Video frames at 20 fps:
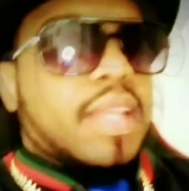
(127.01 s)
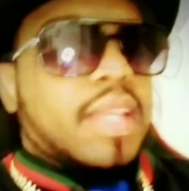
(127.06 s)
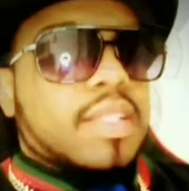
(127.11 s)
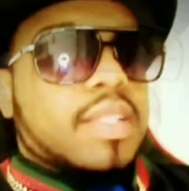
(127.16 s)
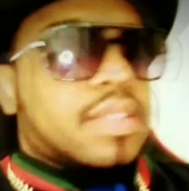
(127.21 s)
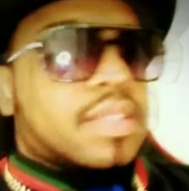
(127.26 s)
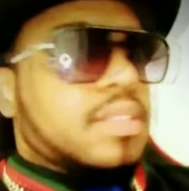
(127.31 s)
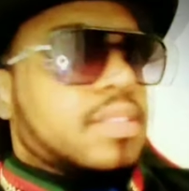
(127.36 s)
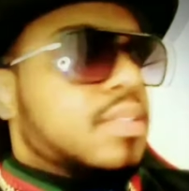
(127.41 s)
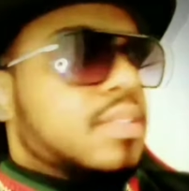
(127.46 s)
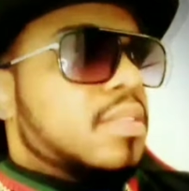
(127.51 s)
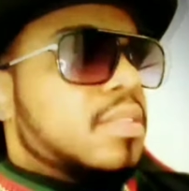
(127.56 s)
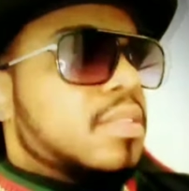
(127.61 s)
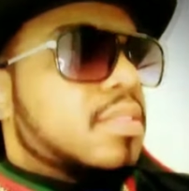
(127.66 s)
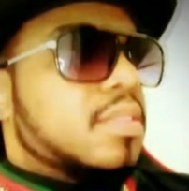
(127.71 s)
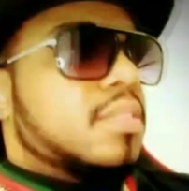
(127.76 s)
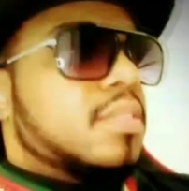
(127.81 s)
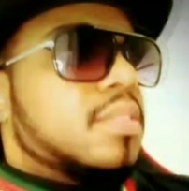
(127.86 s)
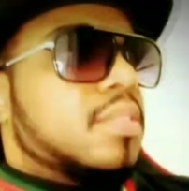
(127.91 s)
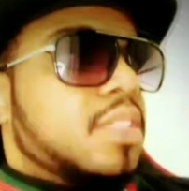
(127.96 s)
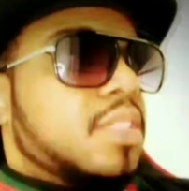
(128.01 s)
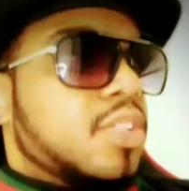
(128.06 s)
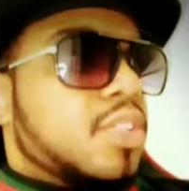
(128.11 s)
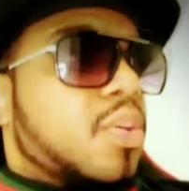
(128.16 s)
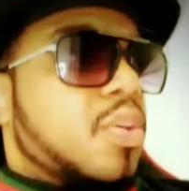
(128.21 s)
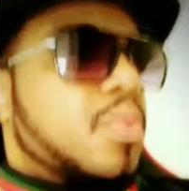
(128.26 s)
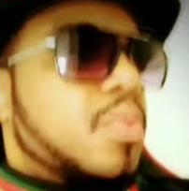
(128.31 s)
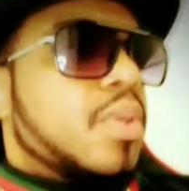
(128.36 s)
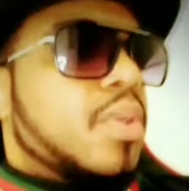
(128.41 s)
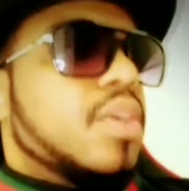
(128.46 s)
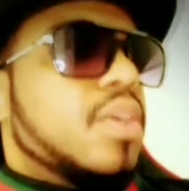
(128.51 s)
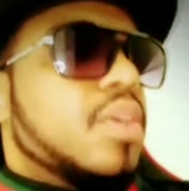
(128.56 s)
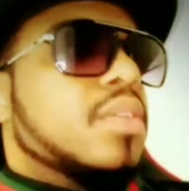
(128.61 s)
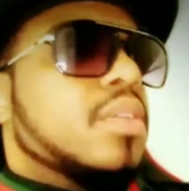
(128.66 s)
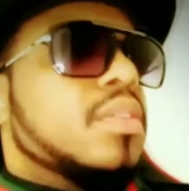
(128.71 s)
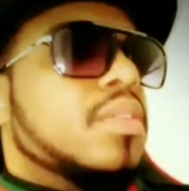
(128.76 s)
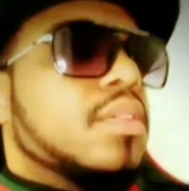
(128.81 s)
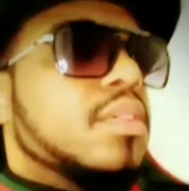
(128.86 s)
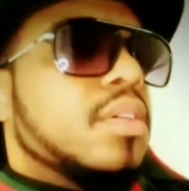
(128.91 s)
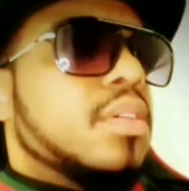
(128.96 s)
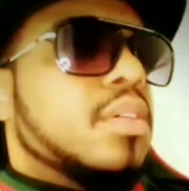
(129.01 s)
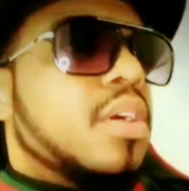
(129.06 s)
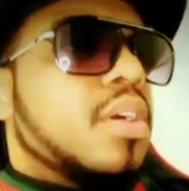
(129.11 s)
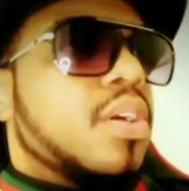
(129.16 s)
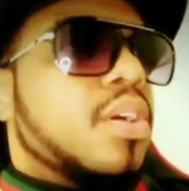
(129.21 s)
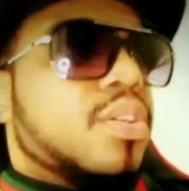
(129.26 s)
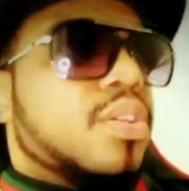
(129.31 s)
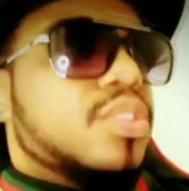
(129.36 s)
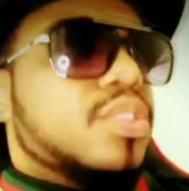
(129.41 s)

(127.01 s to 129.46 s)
in our world, are Jewish.